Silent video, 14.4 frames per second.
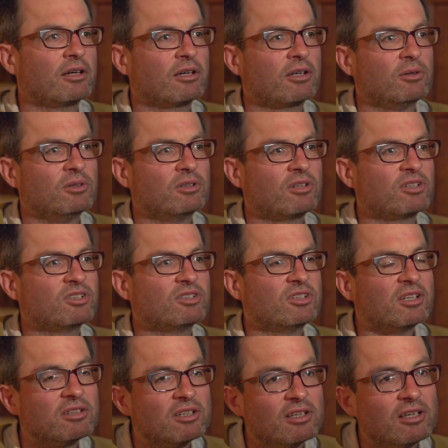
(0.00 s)
go into the
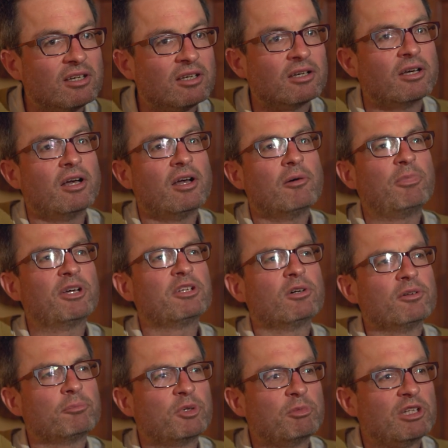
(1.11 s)
city,
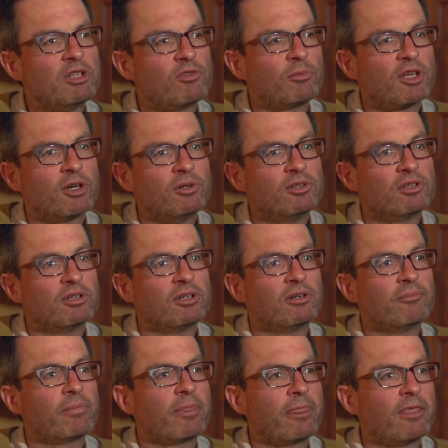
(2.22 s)
but many of them go into
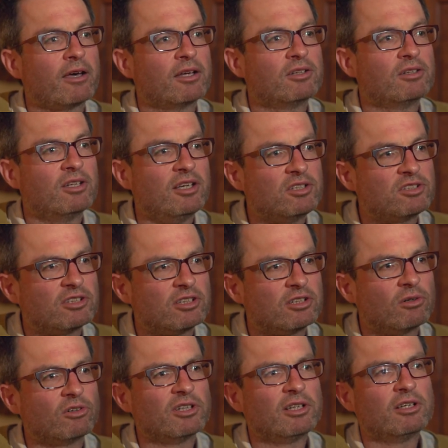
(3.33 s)

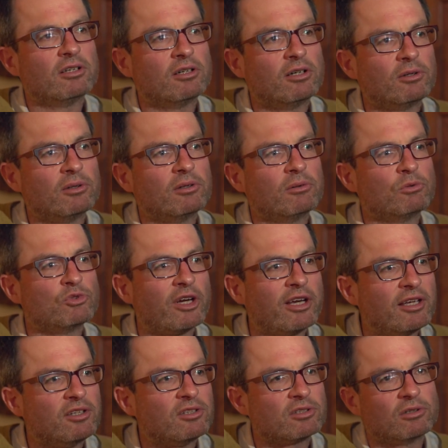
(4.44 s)
teaching, or really a whole
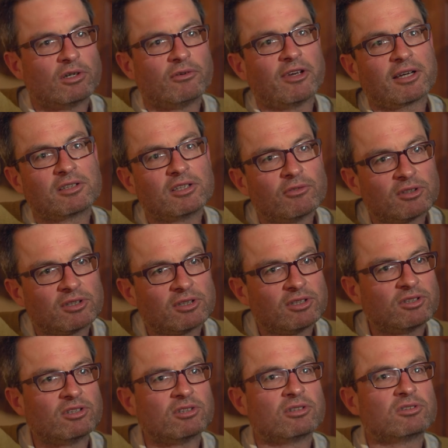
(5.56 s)
range of
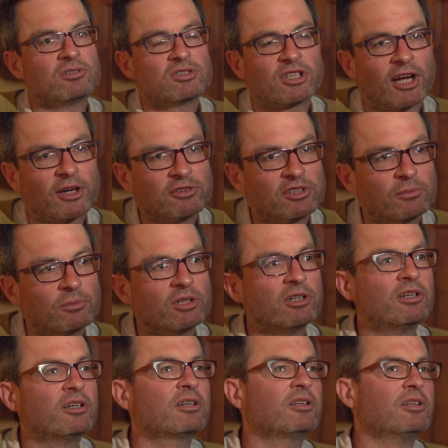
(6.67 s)
activities, into charity
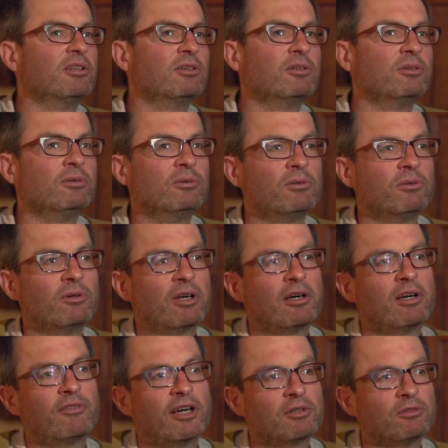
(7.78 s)
work, into
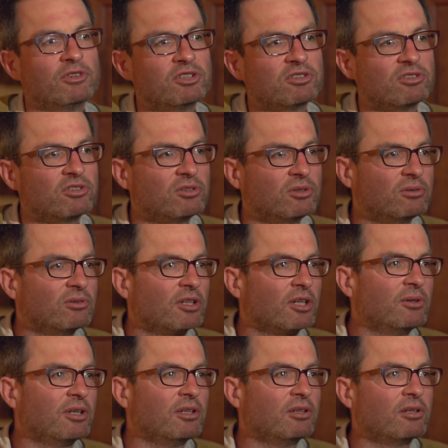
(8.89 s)
I've had a recent student
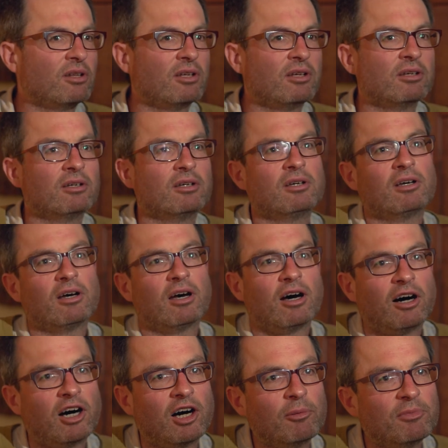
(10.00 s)
going into the
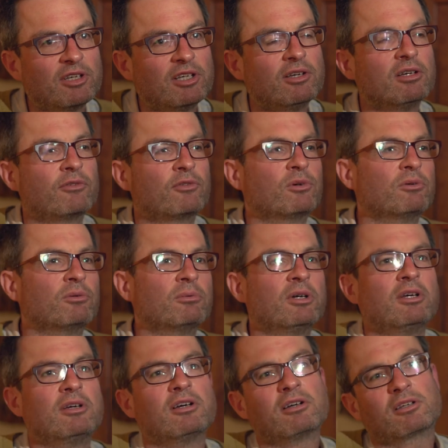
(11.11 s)
army. I've got
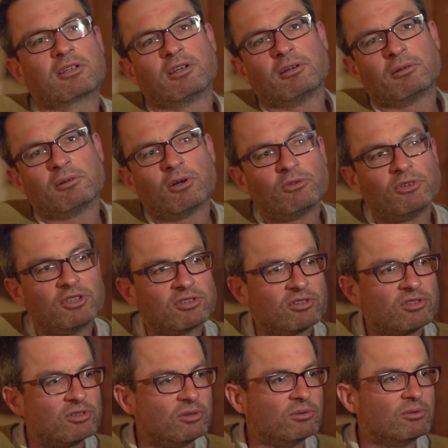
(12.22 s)
a
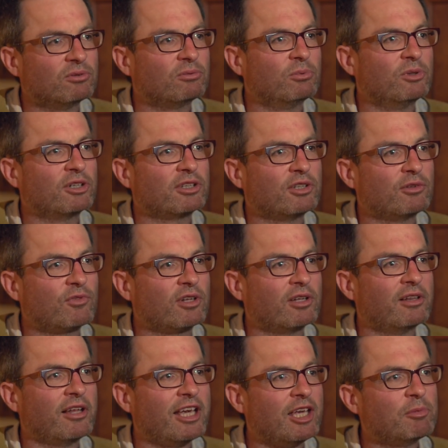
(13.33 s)
recent student working for the
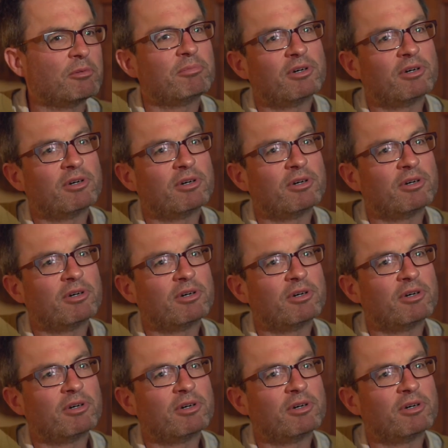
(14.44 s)
Labour